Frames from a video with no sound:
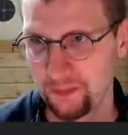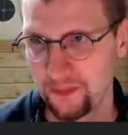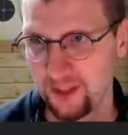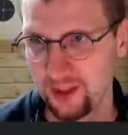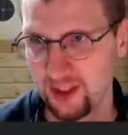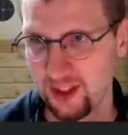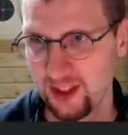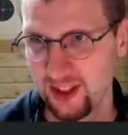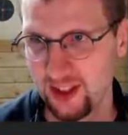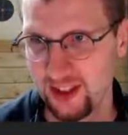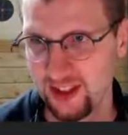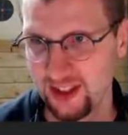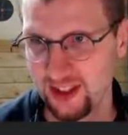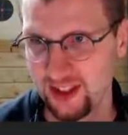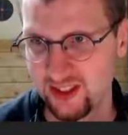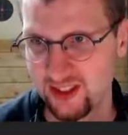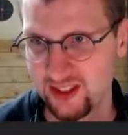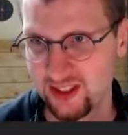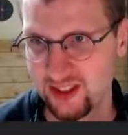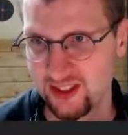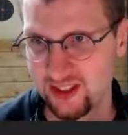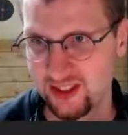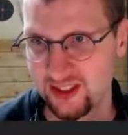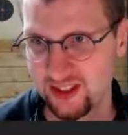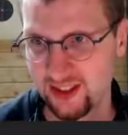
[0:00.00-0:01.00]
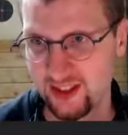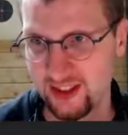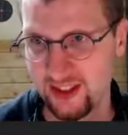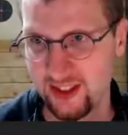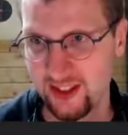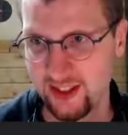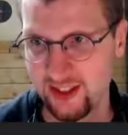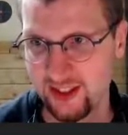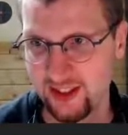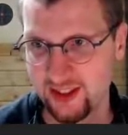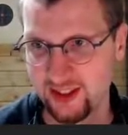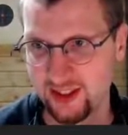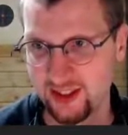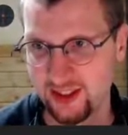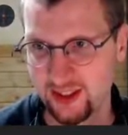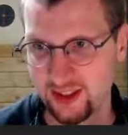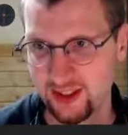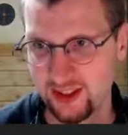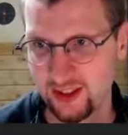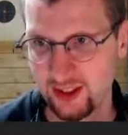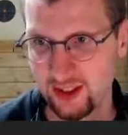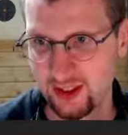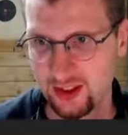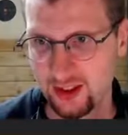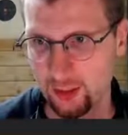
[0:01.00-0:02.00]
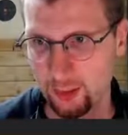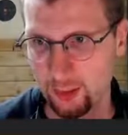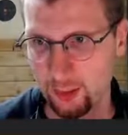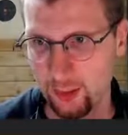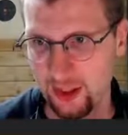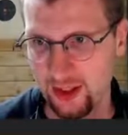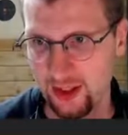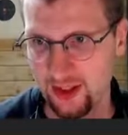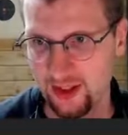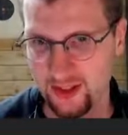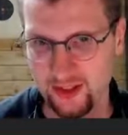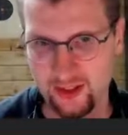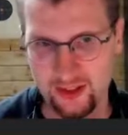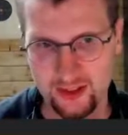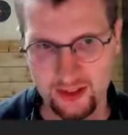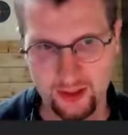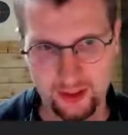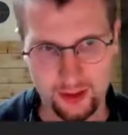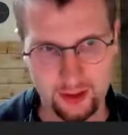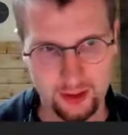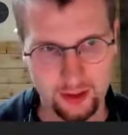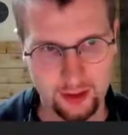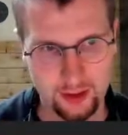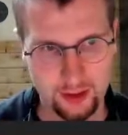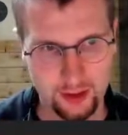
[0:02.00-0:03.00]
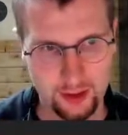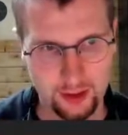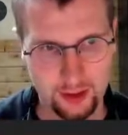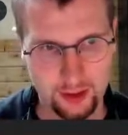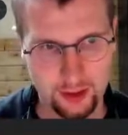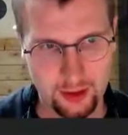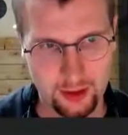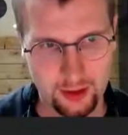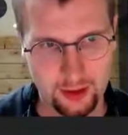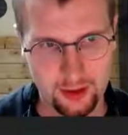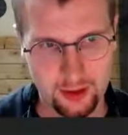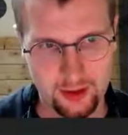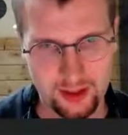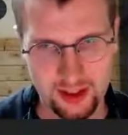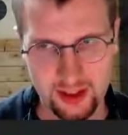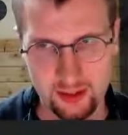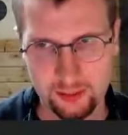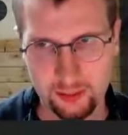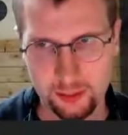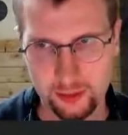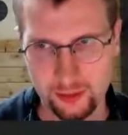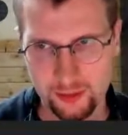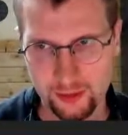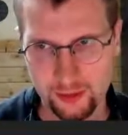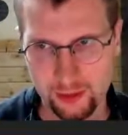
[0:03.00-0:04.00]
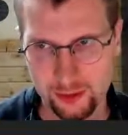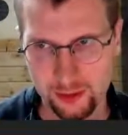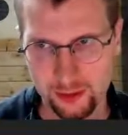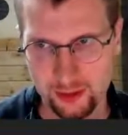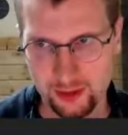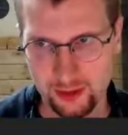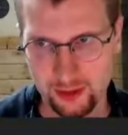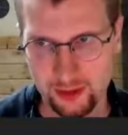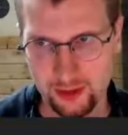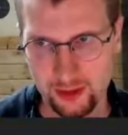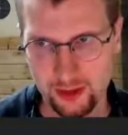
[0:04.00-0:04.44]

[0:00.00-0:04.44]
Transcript: list, the data list, with the input field.